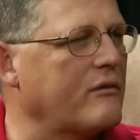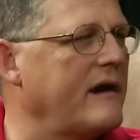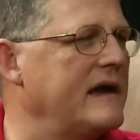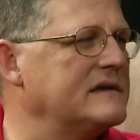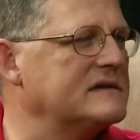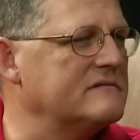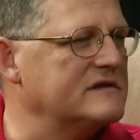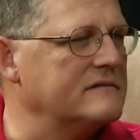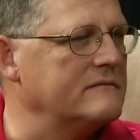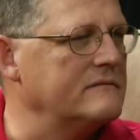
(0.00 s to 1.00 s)
rates
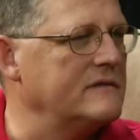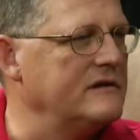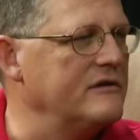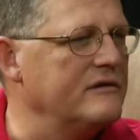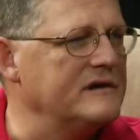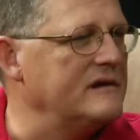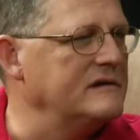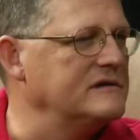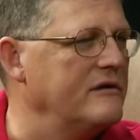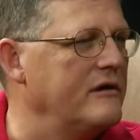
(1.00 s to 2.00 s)
and some new
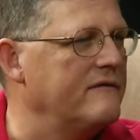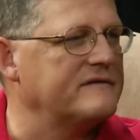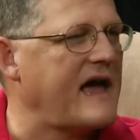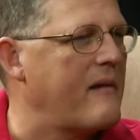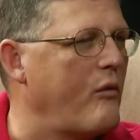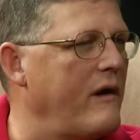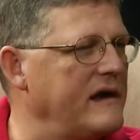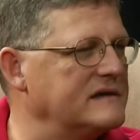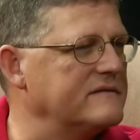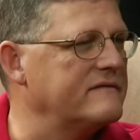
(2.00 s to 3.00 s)
ingenuitive type
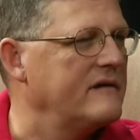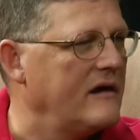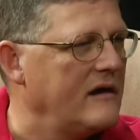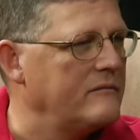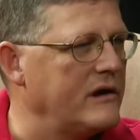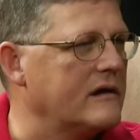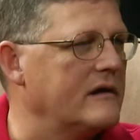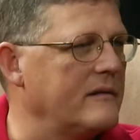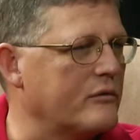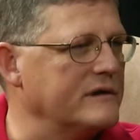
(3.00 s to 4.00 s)
ways of
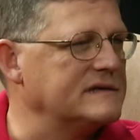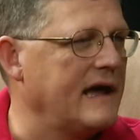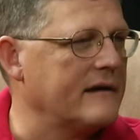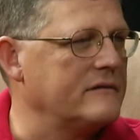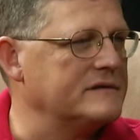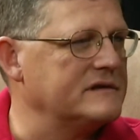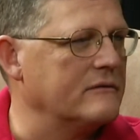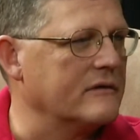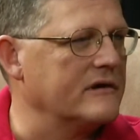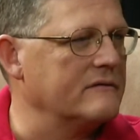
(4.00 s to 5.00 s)
picking up recycle. So
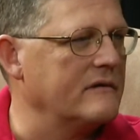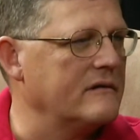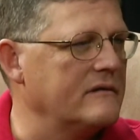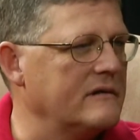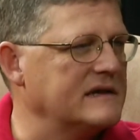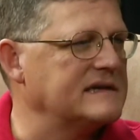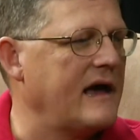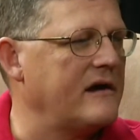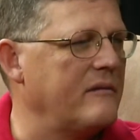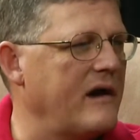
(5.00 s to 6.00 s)
we're
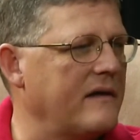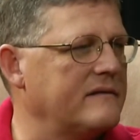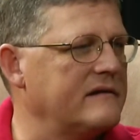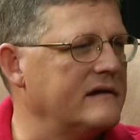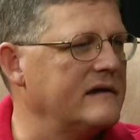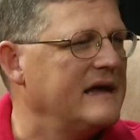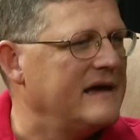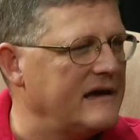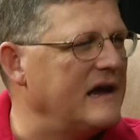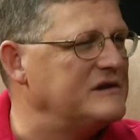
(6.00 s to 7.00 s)
excited about
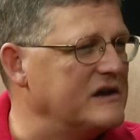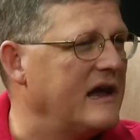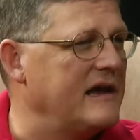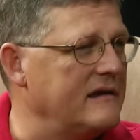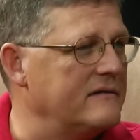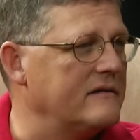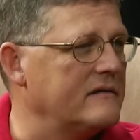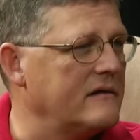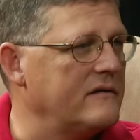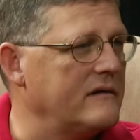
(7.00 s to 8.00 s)
educating
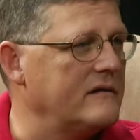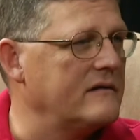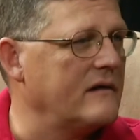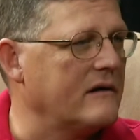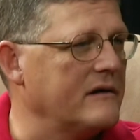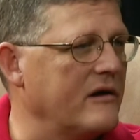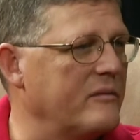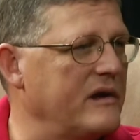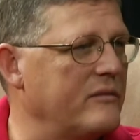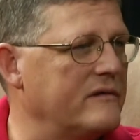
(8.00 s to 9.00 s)
our young
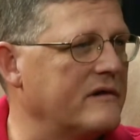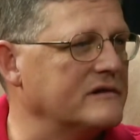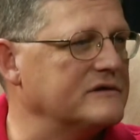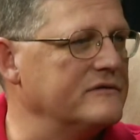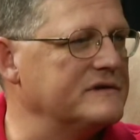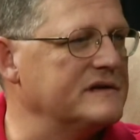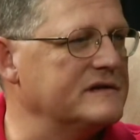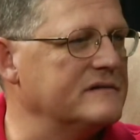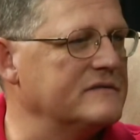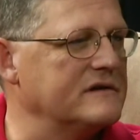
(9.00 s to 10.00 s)
people in our school
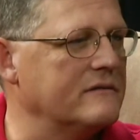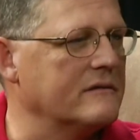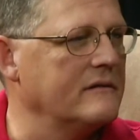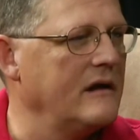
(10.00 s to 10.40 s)
system. So